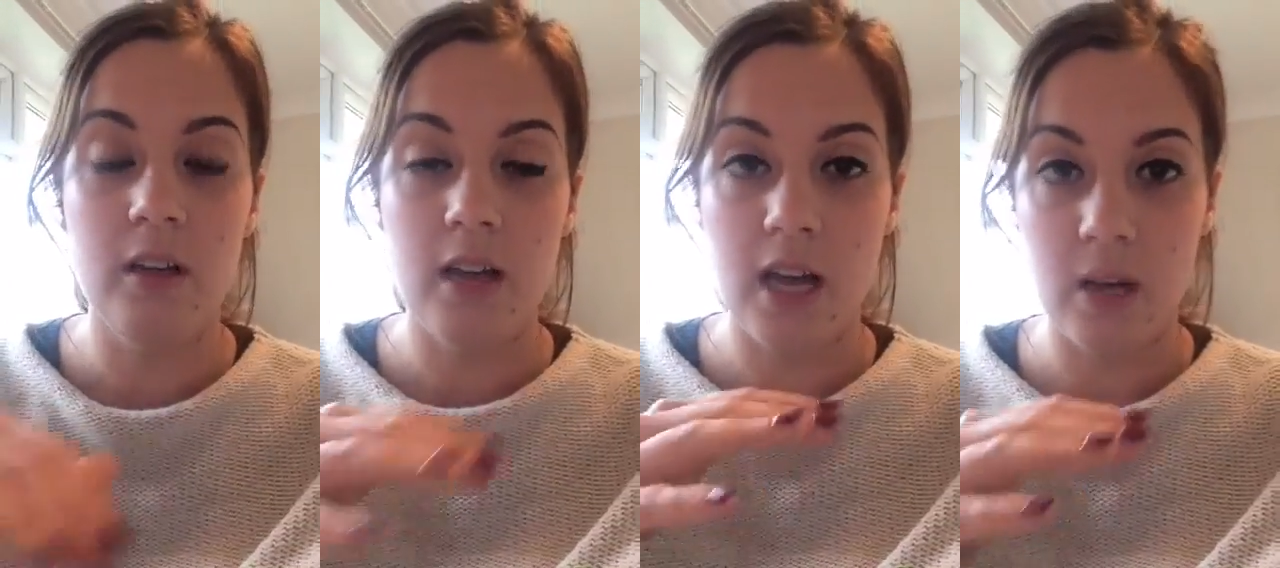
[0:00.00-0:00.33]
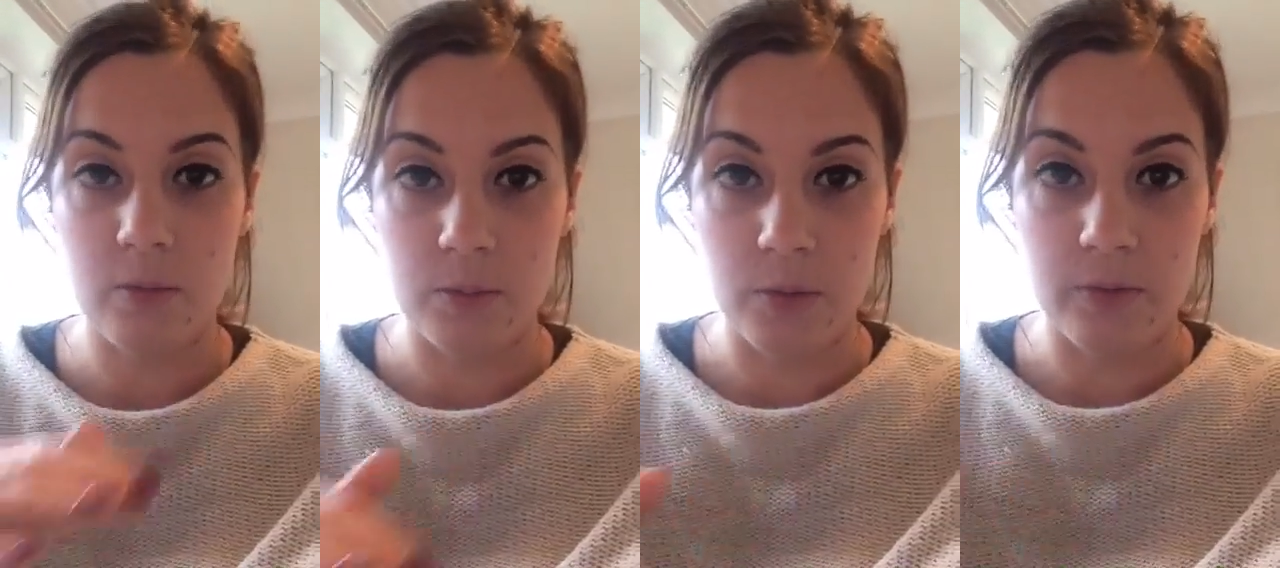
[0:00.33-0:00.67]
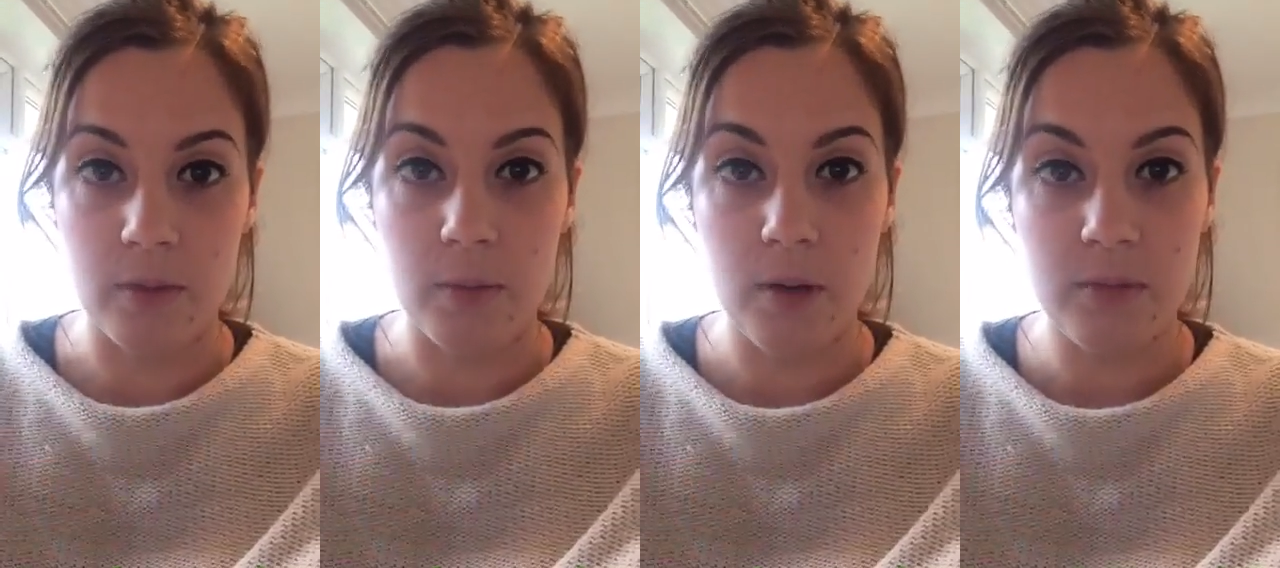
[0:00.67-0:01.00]
helps move
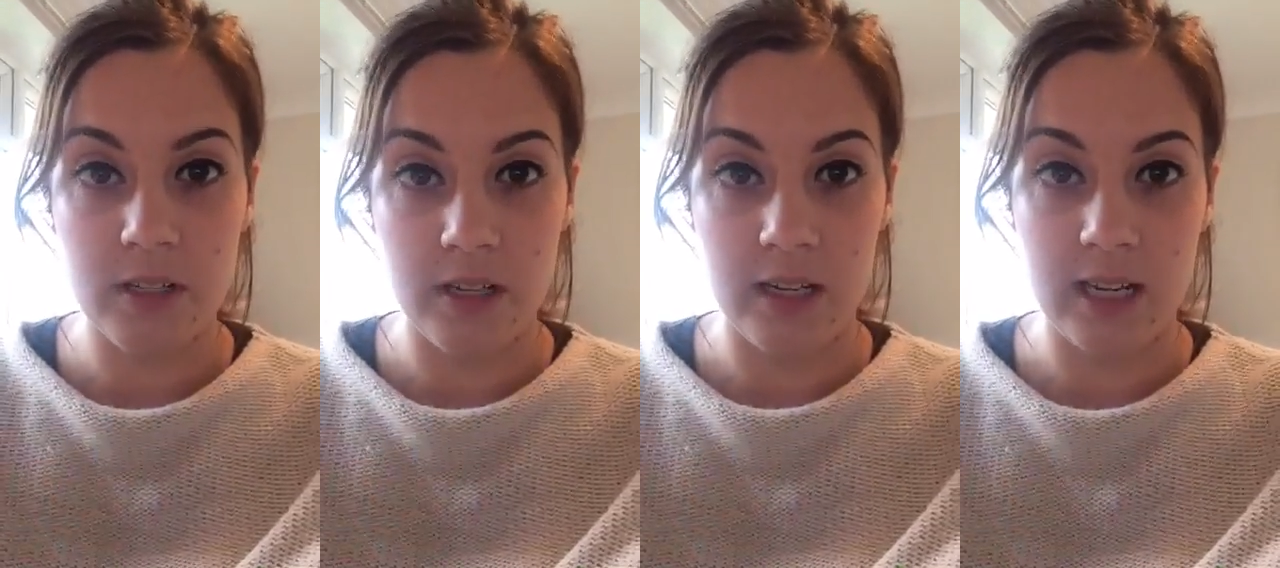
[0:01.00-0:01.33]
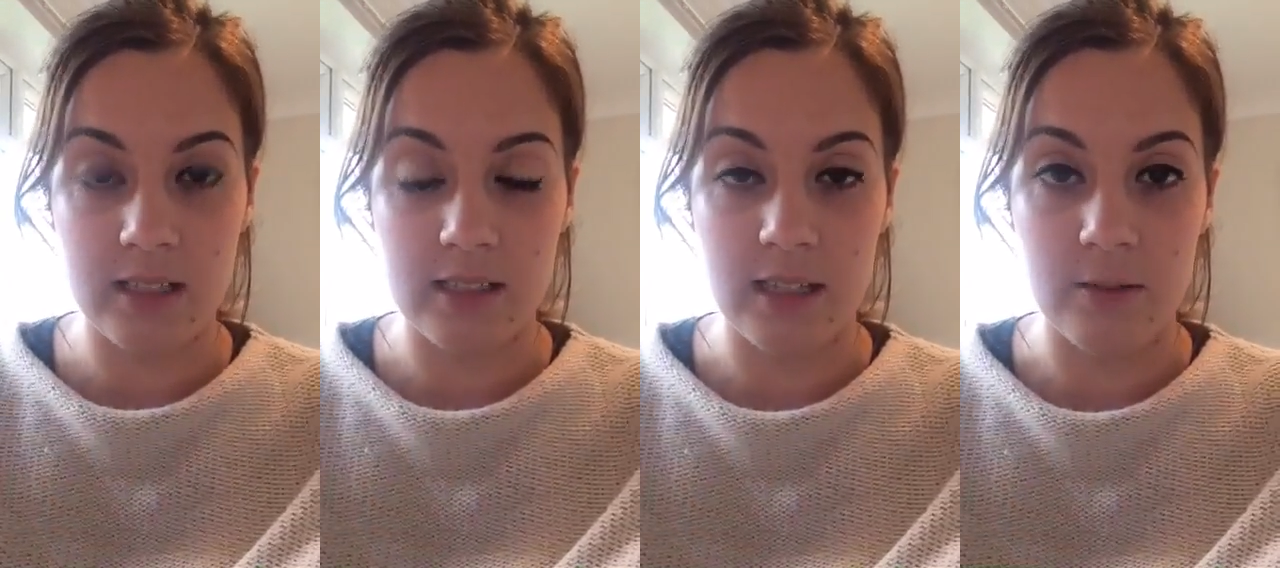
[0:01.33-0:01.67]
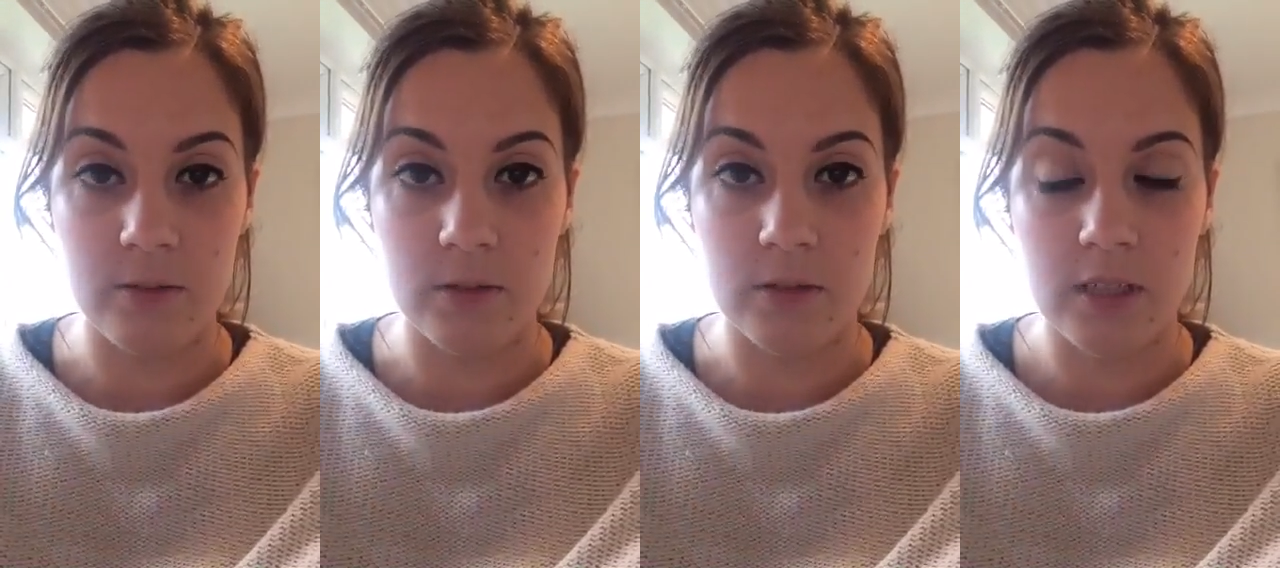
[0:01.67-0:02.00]
them up to the next
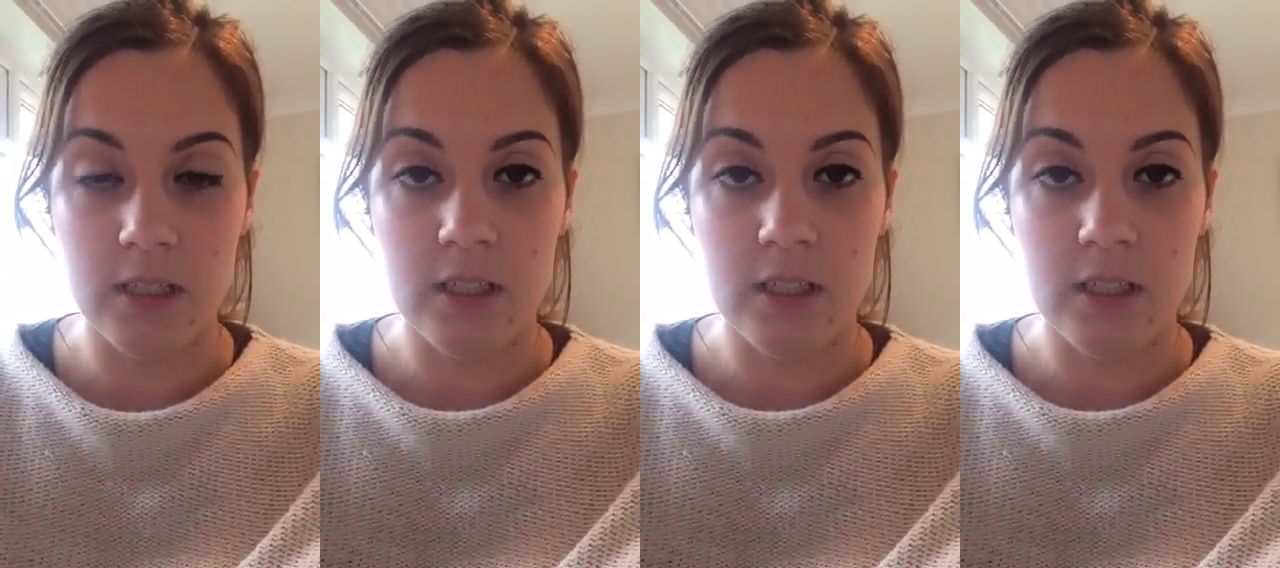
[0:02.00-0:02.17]
level.